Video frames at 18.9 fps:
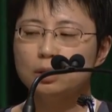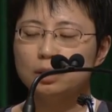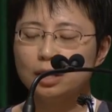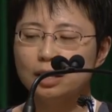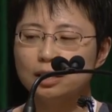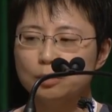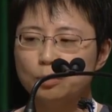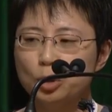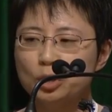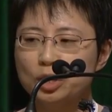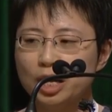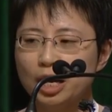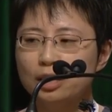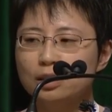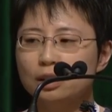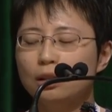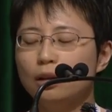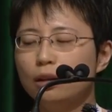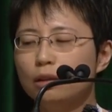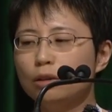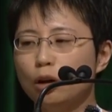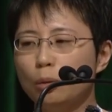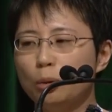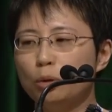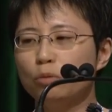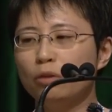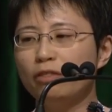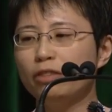textbook standard
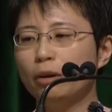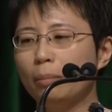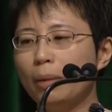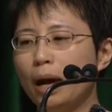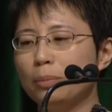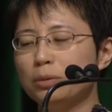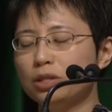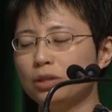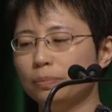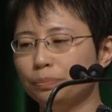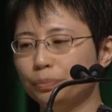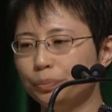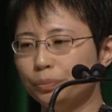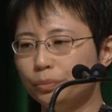topographic maps.